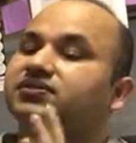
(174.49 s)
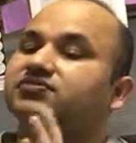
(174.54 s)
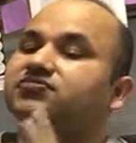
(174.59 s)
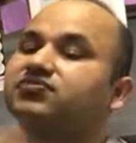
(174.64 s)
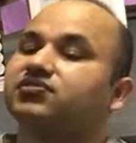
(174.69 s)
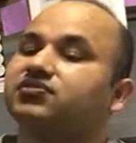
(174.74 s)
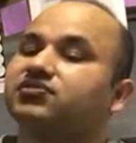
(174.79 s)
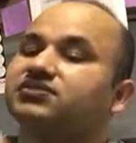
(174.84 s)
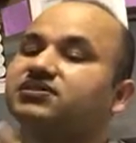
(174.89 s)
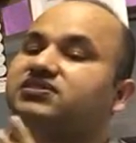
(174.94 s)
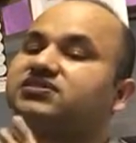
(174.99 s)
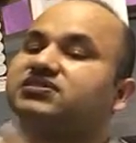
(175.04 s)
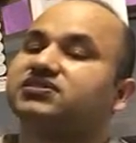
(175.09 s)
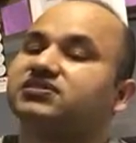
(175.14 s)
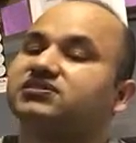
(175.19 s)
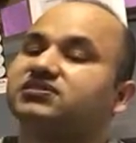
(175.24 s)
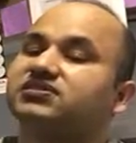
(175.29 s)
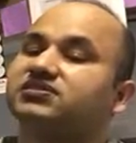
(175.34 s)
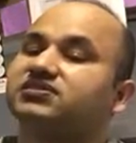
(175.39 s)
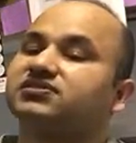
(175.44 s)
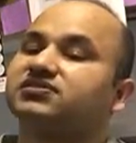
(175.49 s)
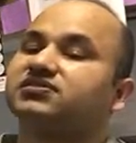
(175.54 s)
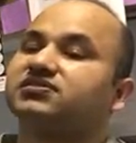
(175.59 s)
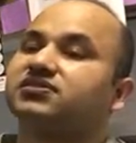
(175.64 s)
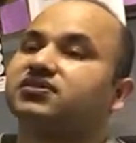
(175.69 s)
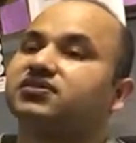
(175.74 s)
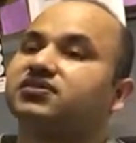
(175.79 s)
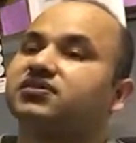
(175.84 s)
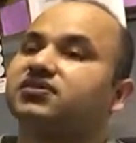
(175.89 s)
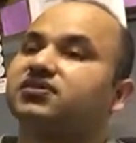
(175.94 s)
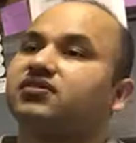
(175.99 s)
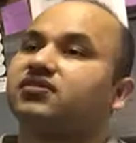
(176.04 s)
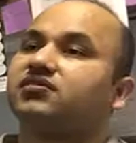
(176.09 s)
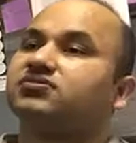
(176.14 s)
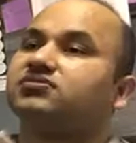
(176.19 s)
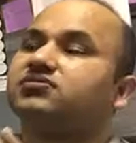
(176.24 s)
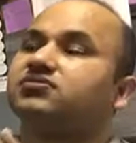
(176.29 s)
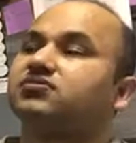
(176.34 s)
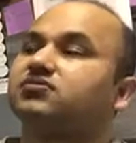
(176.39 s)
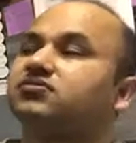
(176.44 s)
frozen sections, or
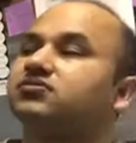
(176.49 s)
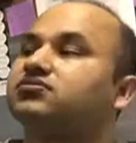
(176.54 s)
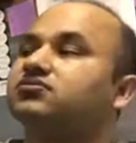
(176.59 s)
also